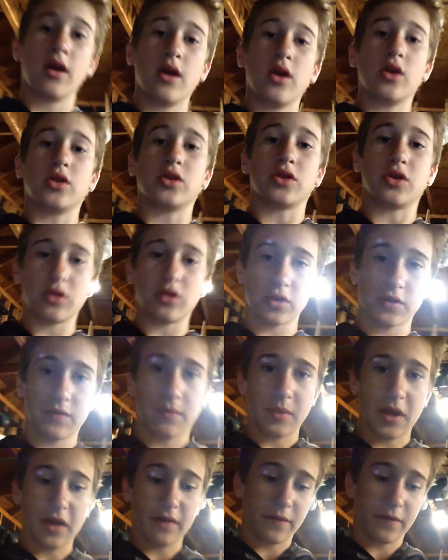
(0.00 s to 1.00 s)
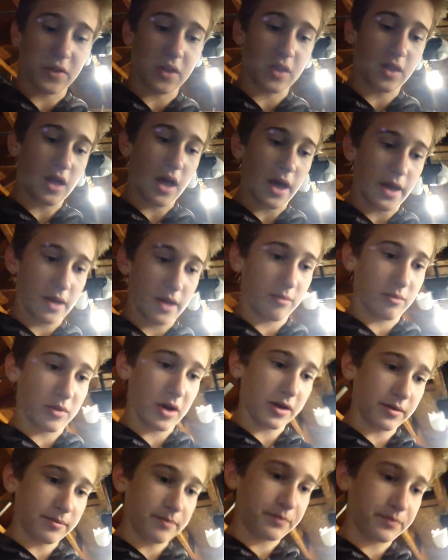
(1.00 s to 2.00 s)
Excuse me for the light,
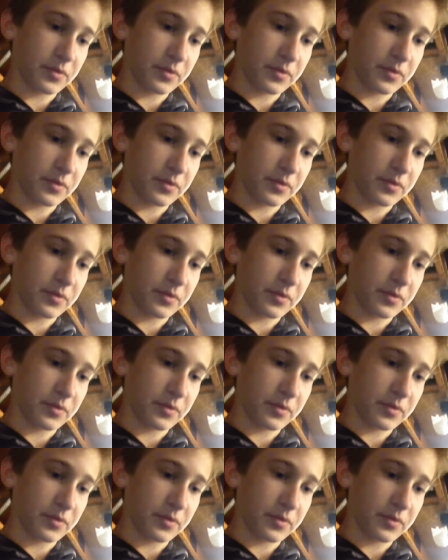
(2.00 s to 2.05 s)
but